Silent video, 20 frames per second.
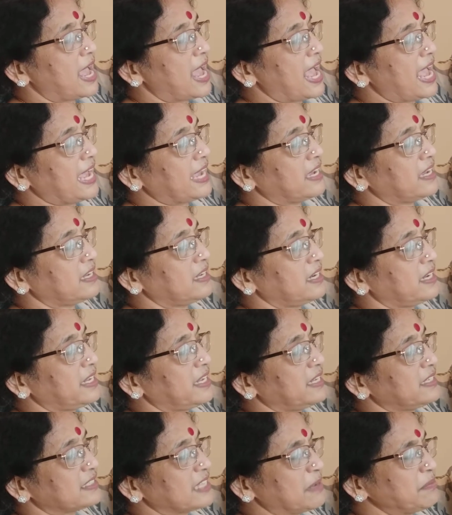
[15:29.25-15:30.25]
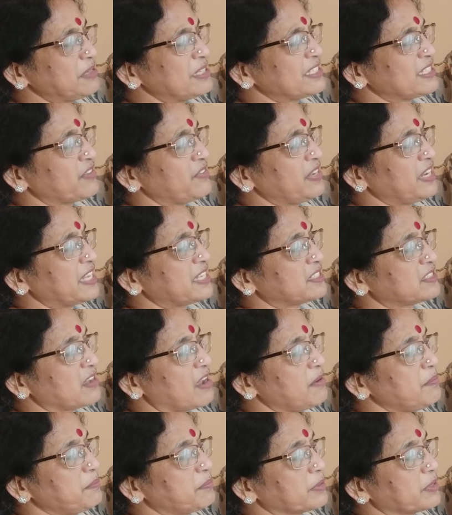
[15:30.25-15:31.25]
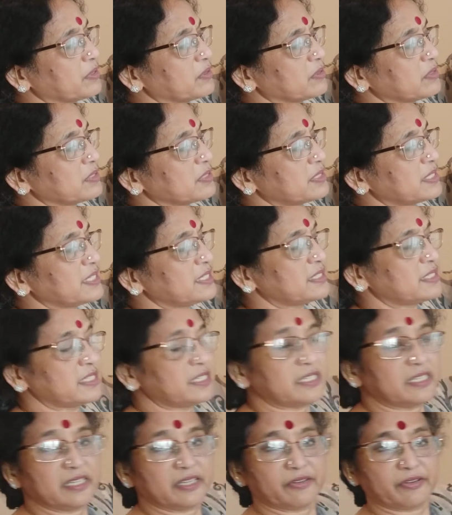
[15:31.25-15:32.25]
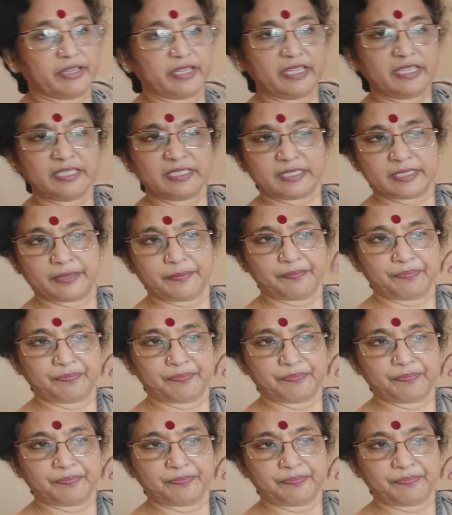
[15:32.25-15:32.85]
Angle is, I'm just giving an example, 60 degrees.